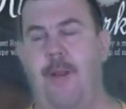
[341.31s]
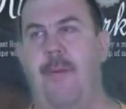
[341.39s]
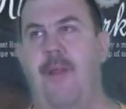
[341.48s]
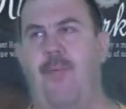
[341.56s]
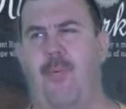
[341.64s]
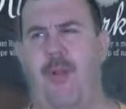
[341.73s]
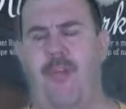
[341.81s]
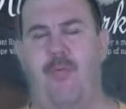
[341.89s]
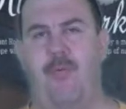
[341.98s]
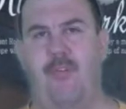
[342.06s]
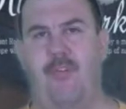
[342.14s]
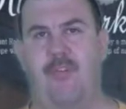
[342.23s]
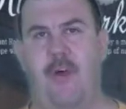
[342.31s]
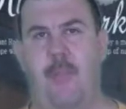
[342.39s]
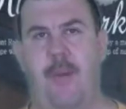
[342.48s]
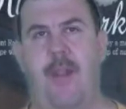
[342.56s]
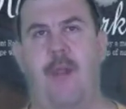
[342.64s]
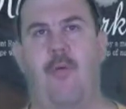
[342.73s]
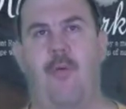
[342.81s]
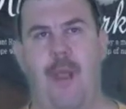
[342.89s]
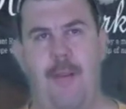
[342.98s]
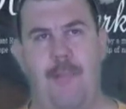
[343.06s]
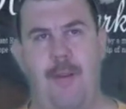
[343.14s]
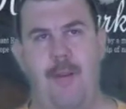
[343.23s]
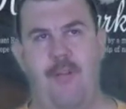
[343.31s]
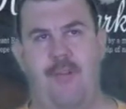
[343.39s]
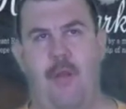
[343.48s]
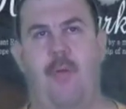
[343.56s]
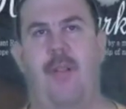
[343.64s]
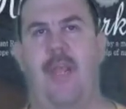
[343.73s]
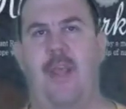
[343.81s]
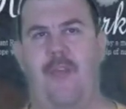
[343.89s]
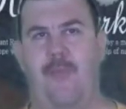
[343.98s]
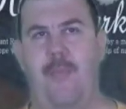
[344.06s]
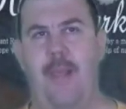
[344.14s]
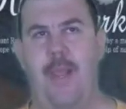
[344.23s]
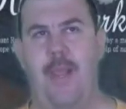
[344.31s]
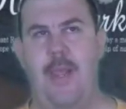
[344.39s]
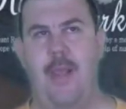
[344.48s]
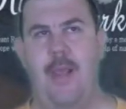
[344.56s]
of my inspiration was a song by the Cranberries called Kiss Me.